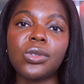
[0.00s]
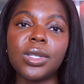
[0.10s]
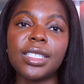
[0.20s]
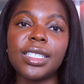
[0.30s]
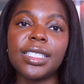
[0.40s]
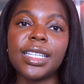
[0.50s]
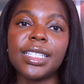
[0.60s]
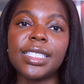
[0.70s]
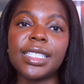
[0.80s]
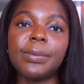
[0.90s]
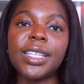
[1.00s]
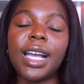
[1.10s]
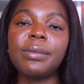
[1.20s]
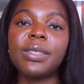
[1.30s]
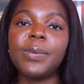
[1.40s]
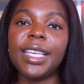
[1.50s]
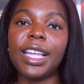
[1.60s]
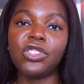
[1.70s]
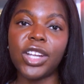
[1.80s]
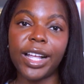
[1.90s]
sources can sometimes be
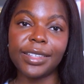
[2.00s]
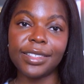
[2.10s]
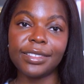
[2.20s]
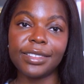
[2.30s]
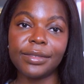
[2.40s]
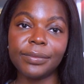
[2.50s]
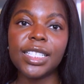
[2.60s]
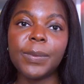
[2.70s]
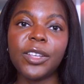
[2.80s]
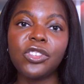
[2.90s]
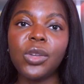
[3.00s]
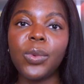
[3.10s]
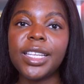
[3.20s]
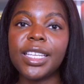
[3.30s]
a challenge, especially when